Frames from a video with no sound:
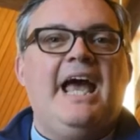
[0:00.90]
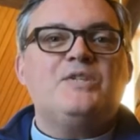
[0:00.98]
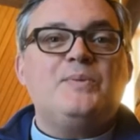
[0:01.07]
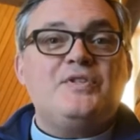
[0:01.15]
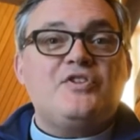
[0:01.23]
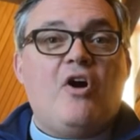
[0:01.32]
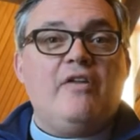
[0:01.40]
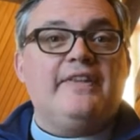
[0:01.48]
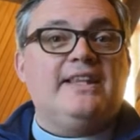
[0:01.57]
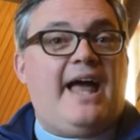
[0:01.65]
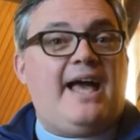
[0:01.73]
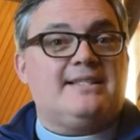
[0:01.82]
As we saw
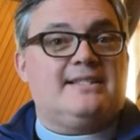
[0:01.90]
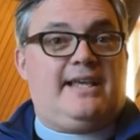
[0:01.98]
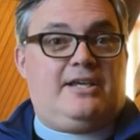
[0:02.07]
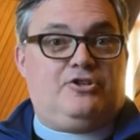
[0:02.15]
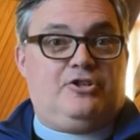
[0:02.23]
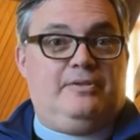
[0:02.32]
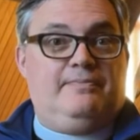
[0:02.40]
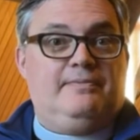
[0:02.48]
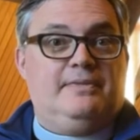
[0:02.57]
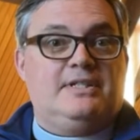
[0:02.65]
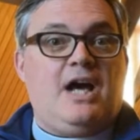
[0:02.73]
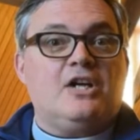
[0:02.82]
in the last
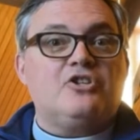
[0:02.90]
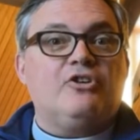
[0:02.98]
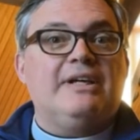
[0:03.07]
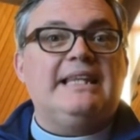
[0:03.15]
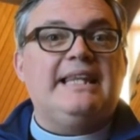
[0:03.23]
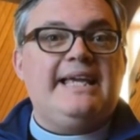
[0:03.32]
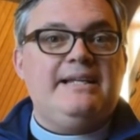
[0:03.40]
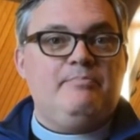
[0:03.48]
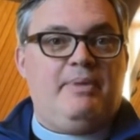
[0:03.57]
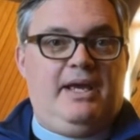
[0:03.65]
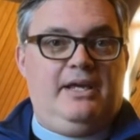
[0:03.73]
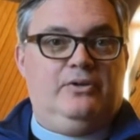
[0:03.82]
session, Dr.
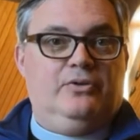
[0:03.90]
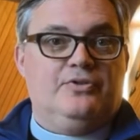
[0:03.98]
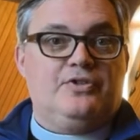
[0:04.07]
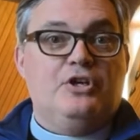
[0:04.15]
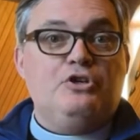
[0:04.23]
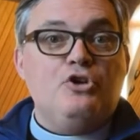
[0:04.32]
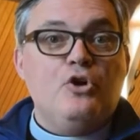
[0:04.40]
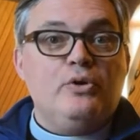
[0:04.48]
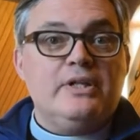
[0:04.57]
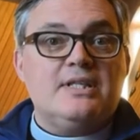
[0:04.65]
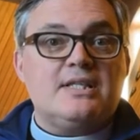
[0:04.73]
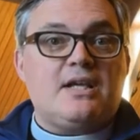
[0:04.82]
Elaine Pagels, a
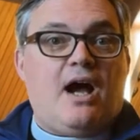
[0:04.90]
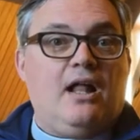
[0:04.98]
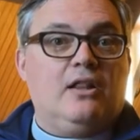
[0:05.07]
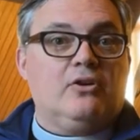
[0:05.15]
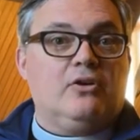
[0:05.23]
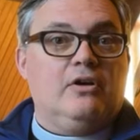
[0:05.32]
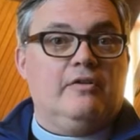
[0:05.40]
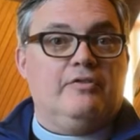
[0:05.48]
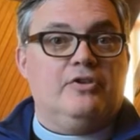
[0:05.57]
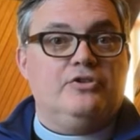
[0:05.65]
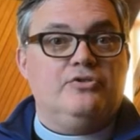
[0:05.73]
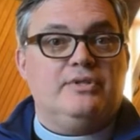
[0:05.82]
noted scholar of
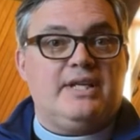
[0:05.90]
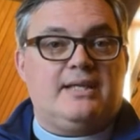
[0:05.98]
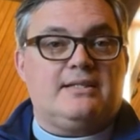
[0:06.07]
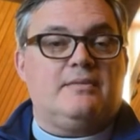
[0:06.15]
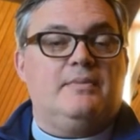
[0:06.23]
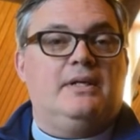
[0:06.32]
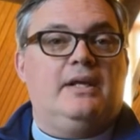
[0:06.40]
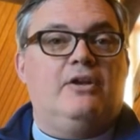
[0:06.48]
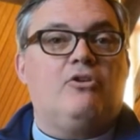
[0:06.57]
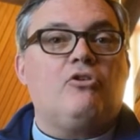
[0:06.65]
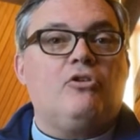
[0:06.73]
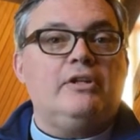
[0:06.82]
the New Testament
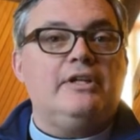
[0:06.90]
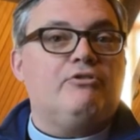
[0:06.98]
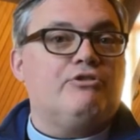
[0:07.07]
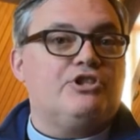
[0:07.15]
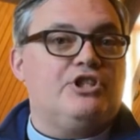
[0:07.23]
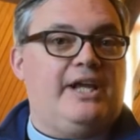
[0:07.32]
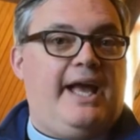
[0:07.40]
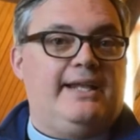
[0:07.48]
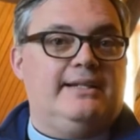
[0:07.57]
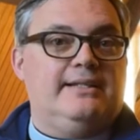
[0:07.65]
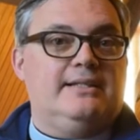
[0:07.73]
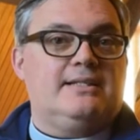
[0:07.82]
and early
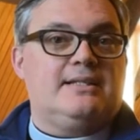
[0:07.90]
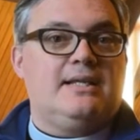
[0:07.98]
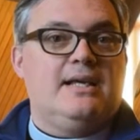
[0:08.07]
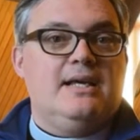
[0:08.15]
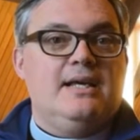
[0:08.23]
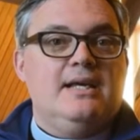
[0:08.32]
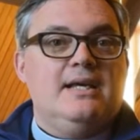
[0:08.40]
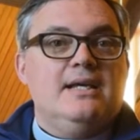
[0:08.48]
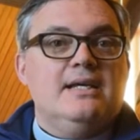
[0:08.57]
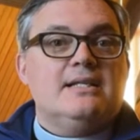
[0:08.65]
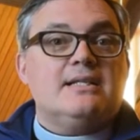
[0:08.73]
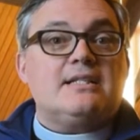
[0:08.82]
Christianities,
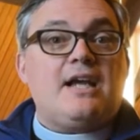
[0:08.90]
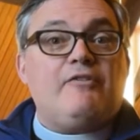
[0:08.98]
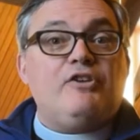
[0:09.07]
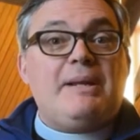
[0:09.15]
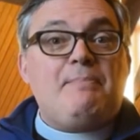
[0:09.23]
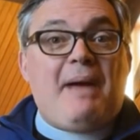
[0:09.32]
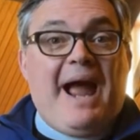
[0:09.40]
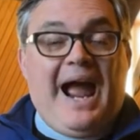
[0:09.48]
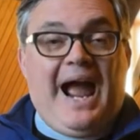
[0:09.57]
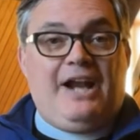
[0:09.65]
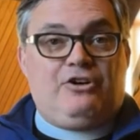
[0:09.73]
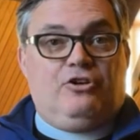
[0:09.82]
discovered a
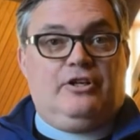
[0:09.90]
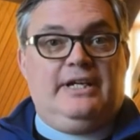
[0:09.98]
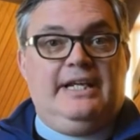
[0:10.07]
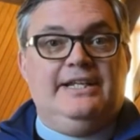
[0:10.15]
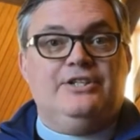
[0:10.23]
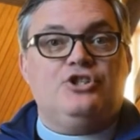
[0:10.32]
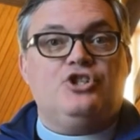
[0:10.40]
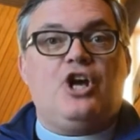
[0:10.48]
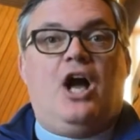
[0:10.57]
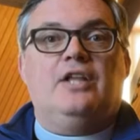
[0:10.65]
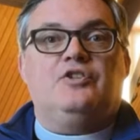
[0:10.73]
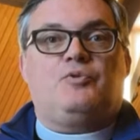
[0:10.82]
pattern in
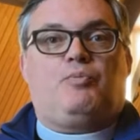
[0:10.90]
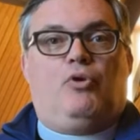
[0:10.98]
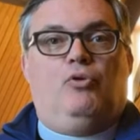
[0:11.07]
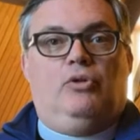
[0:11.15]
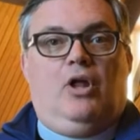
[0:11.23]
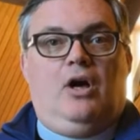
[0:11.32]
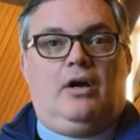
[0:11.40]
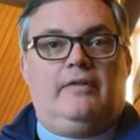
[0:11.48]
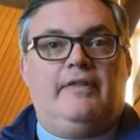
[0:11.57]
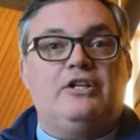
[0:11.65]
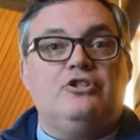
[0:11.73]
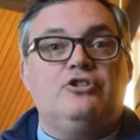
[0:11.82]
John's
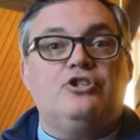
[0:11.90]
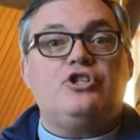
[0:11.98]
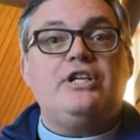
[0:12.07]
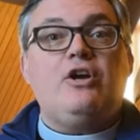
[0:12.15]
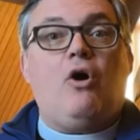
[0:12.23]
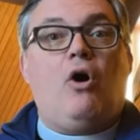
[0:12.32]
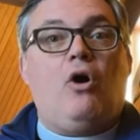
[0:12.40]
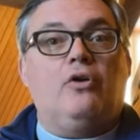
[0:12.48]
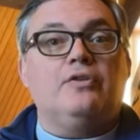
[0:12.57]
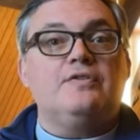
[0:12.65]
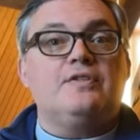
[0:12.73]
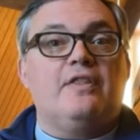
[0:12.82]
prologue that she
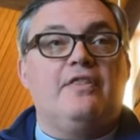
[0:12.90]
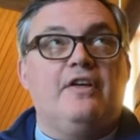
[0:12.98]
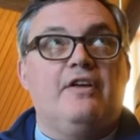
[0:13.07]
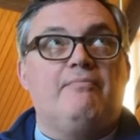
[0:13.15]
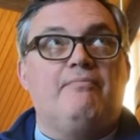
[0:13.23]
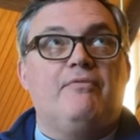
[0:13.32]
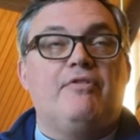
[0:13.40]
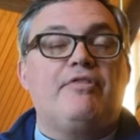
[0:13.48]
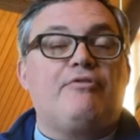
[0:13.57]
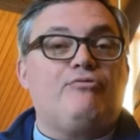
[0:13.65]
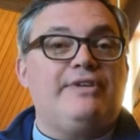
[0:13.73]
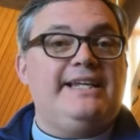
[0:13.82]
calls the
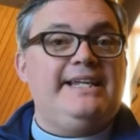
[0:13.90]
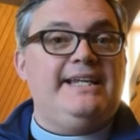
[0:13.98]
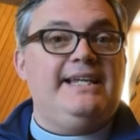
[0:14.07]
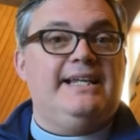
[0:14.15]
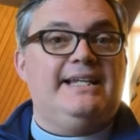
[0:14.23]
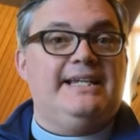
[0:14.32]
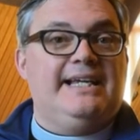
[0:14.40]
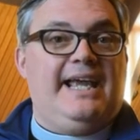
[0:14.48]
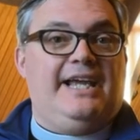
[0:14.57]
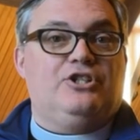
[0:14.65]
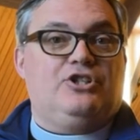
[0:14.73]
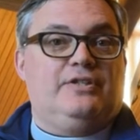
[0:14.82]
Three
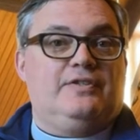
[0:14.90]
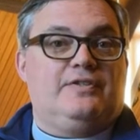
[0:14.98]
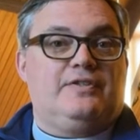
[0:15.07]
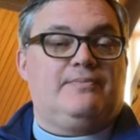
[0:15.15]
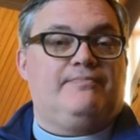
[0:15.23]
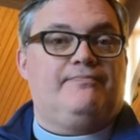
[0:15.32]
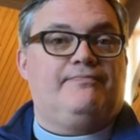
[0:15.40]
Negations.